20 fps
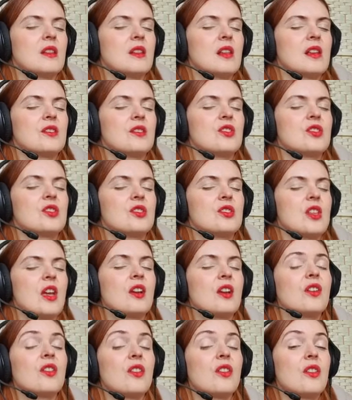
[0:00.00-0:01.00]
let's just
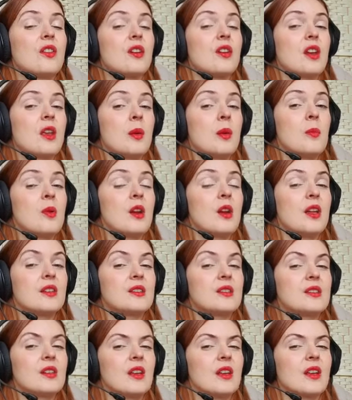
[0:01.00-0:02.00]
take three
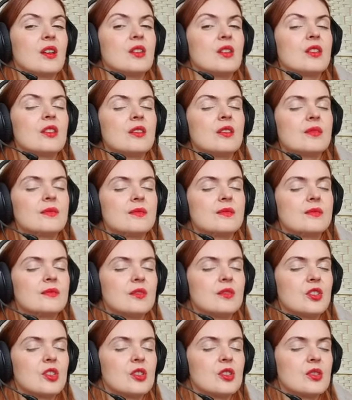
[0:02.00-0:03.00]
breaths in.
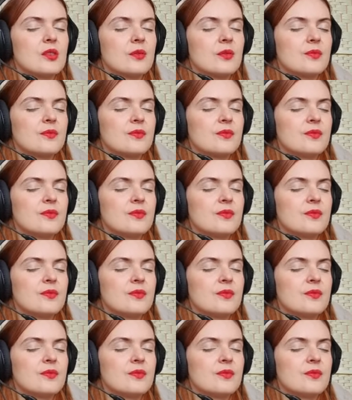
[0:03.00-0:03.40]
Just